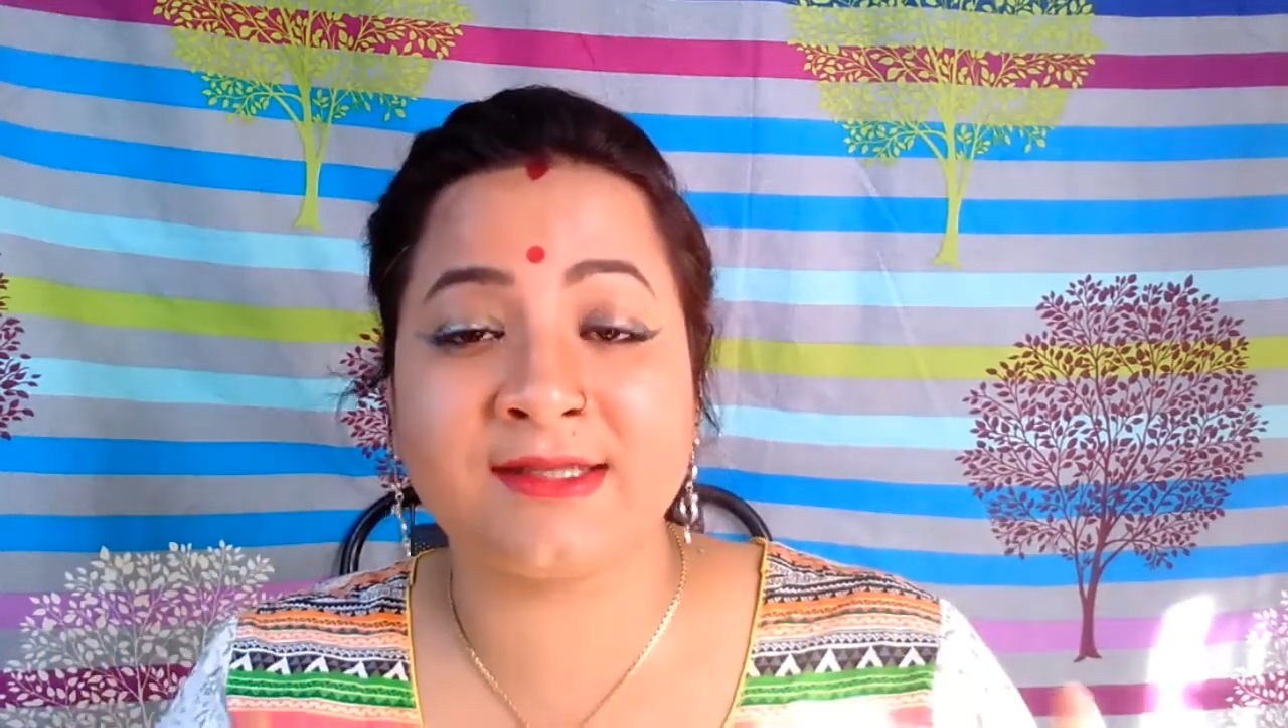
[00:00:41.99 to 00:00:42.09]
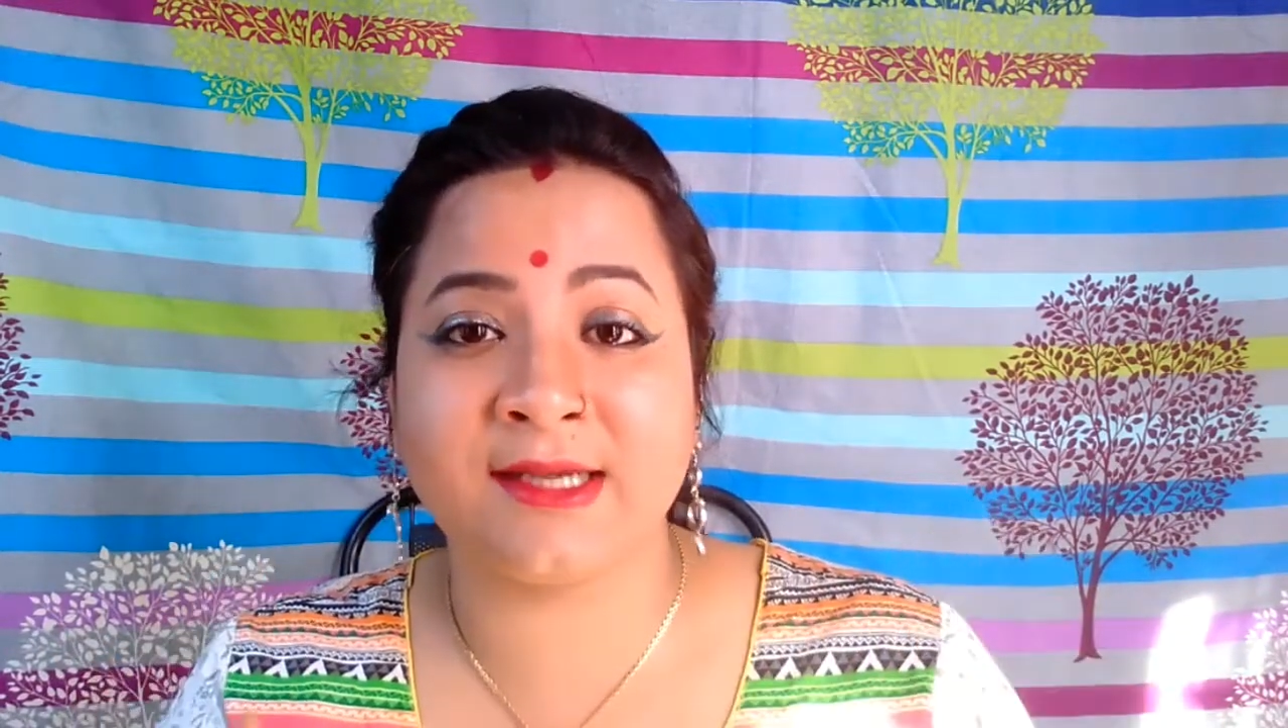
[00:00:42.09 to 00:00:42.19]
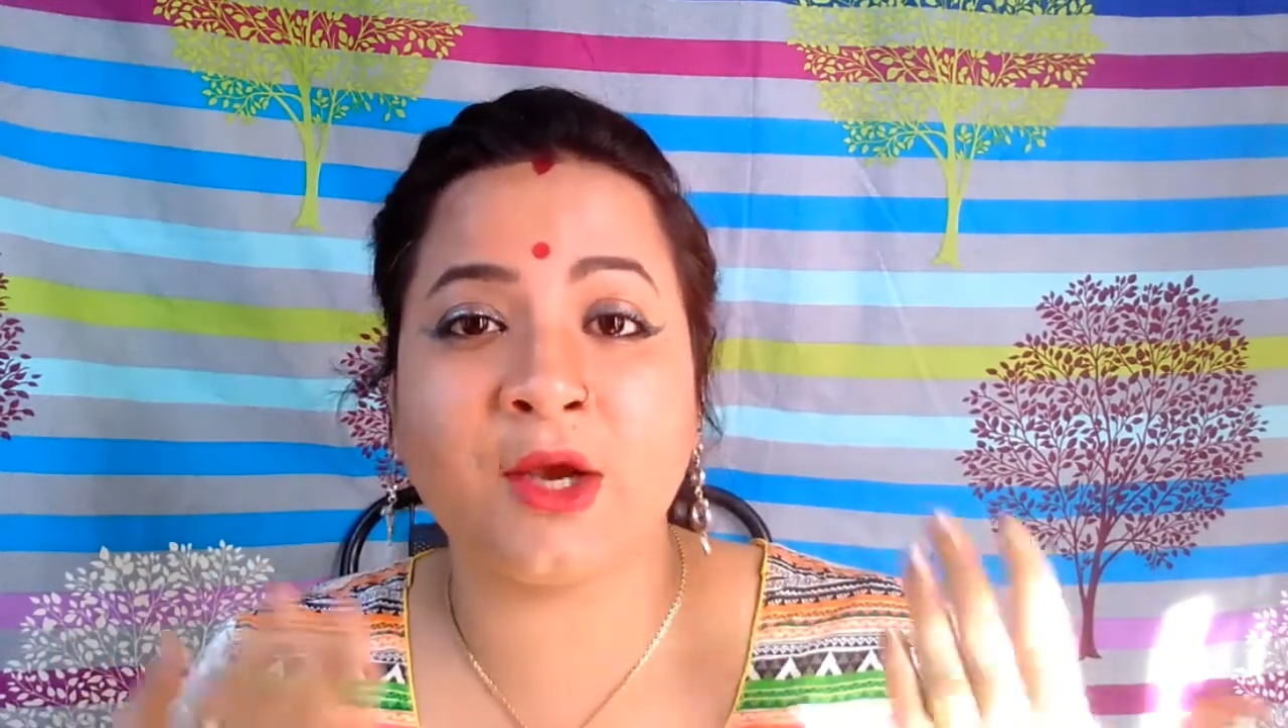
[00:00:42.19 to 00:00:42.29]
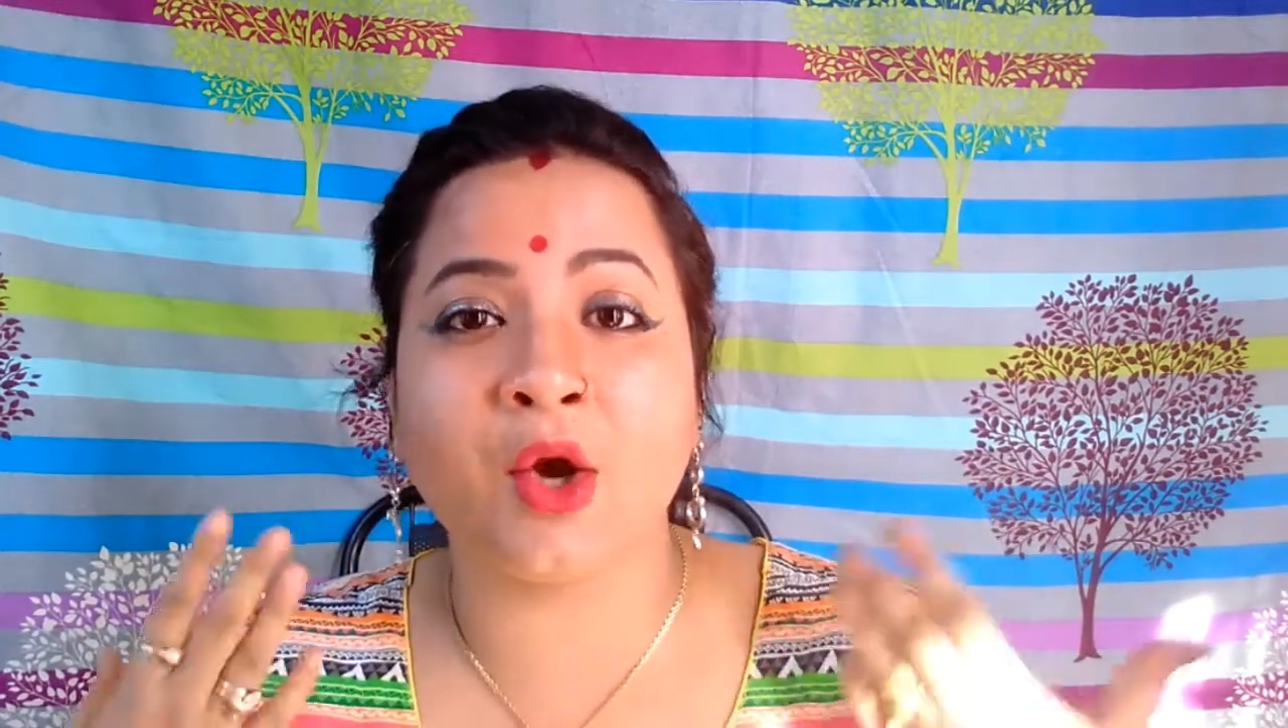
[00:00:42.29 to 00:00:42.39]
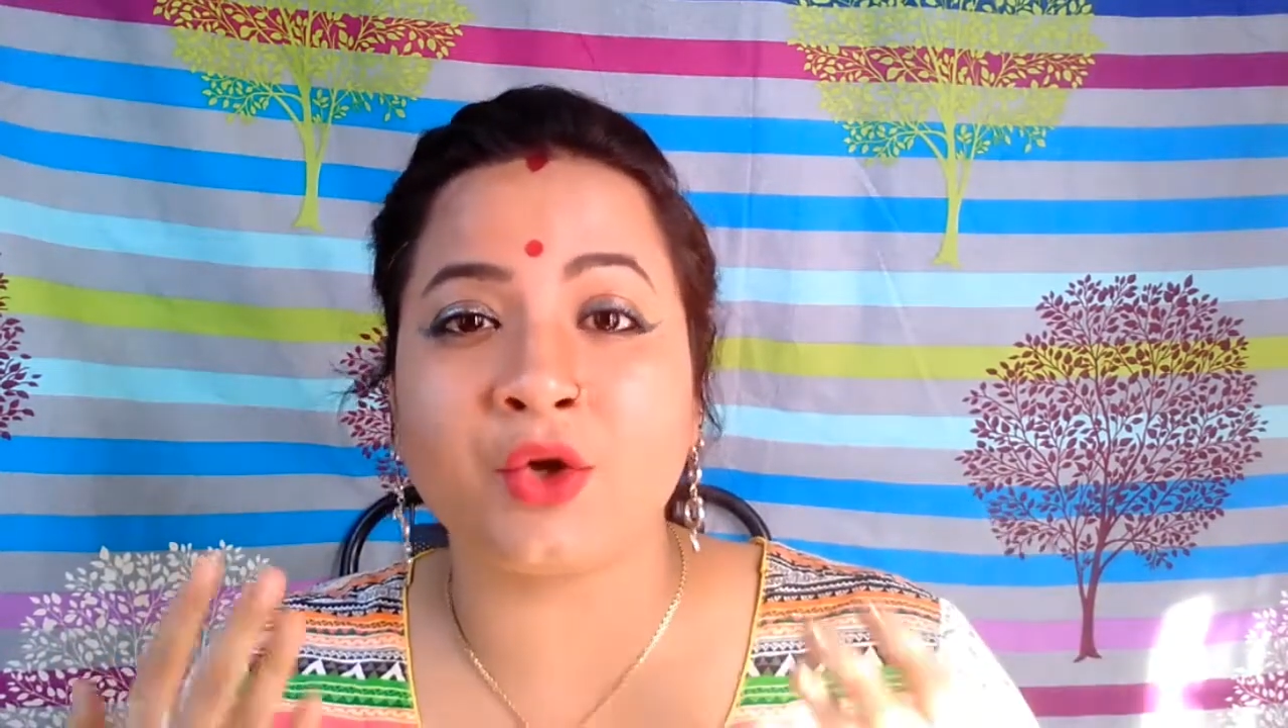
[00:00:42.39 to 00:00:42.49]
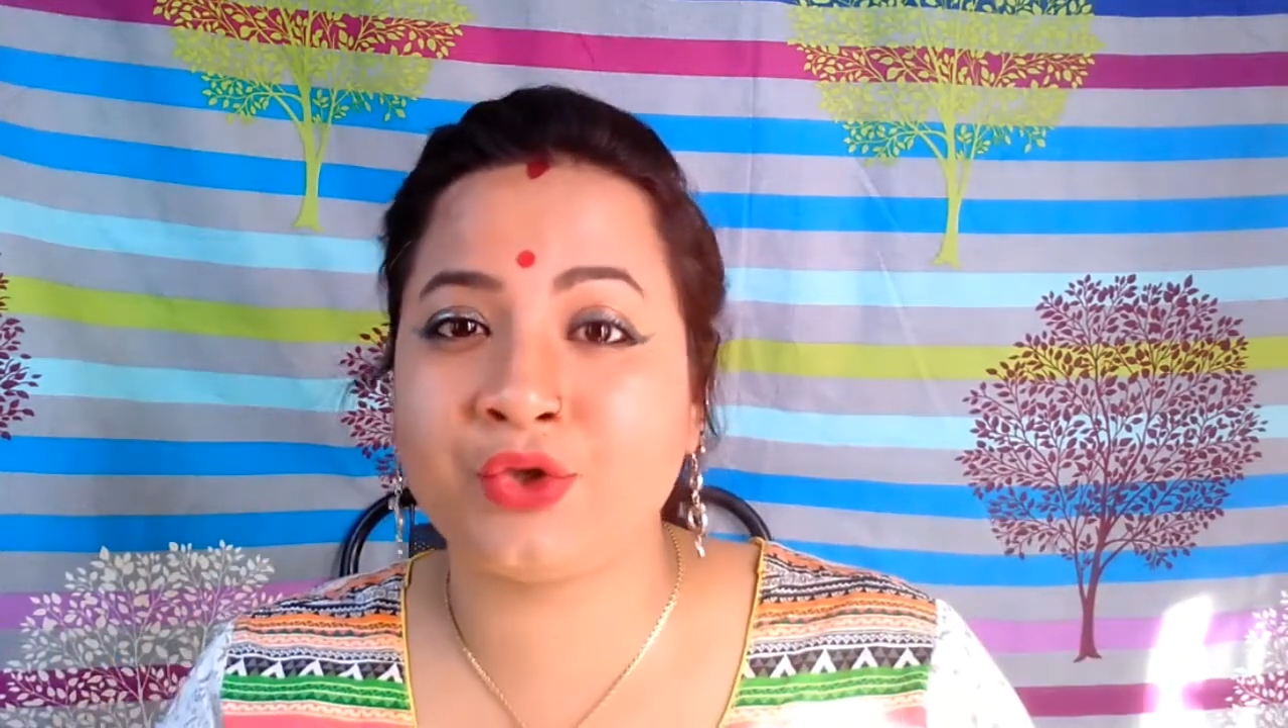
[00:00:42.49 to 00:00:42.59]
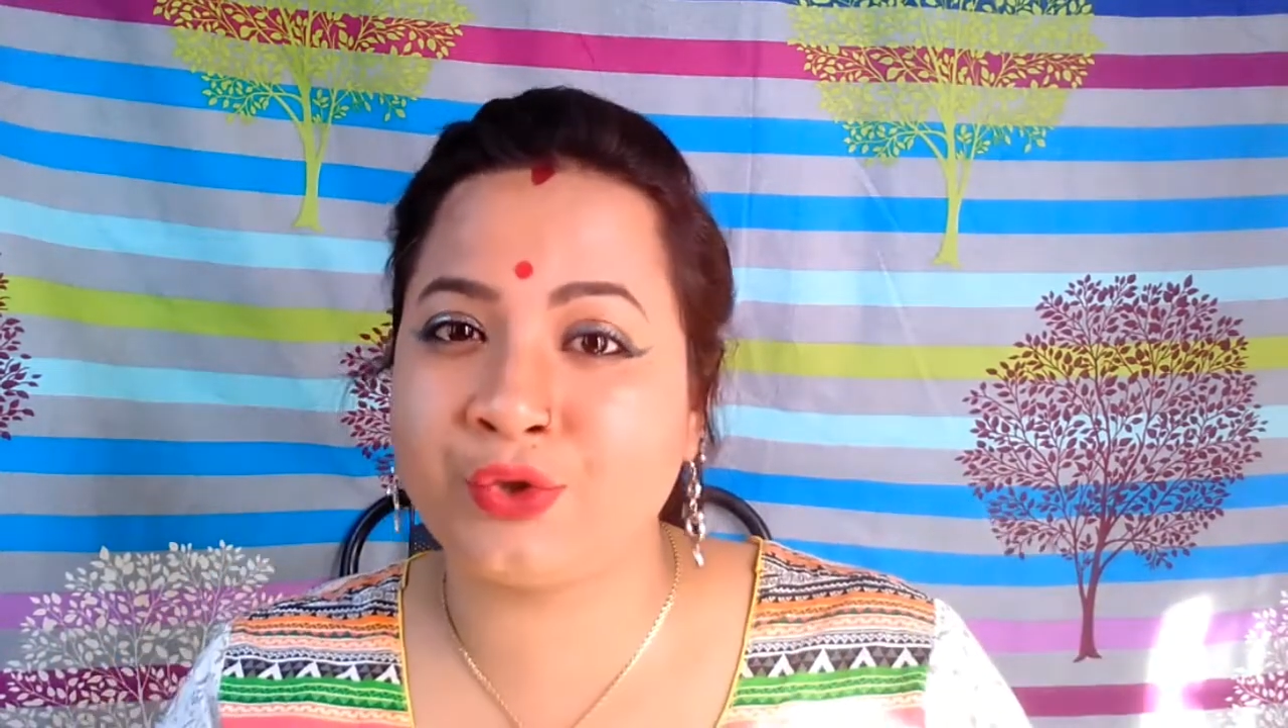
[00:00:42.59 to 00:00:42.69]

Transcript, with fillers: day or